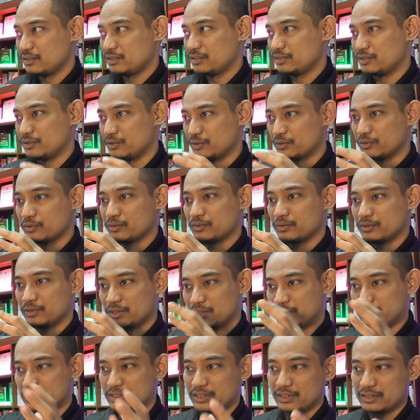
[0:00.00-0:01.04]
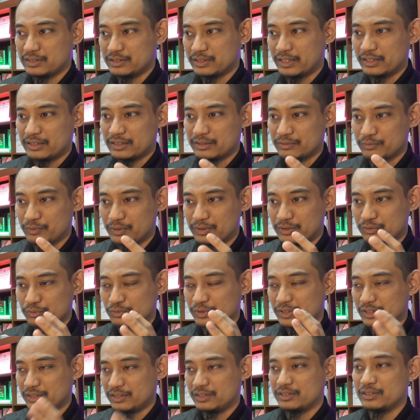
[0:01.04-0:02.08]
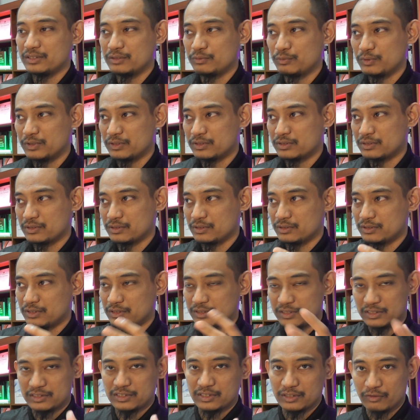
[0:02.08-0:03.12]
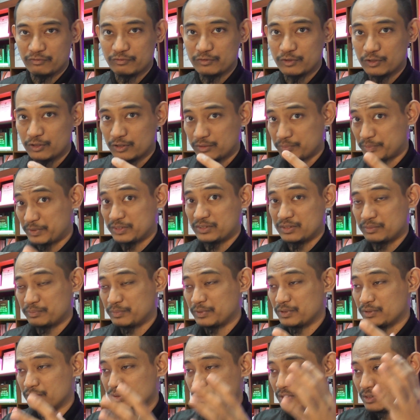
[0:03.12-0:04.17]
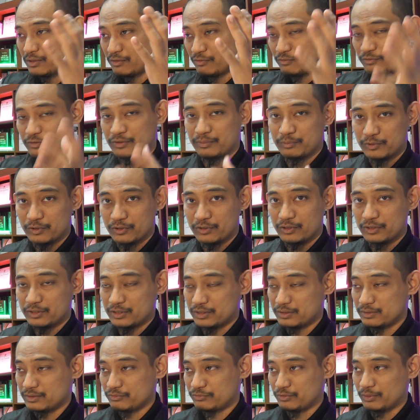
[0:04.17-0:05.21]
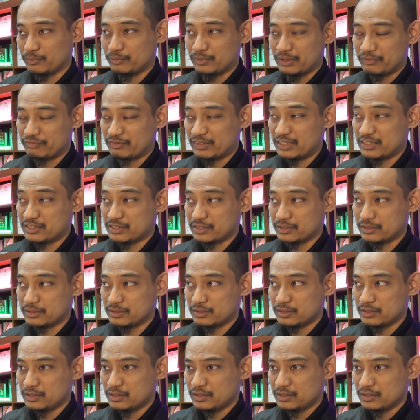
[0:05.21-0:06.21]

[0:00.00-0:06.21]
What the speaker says: you know, the state that want to adhere with the teaching of God, principle from God, from revelation?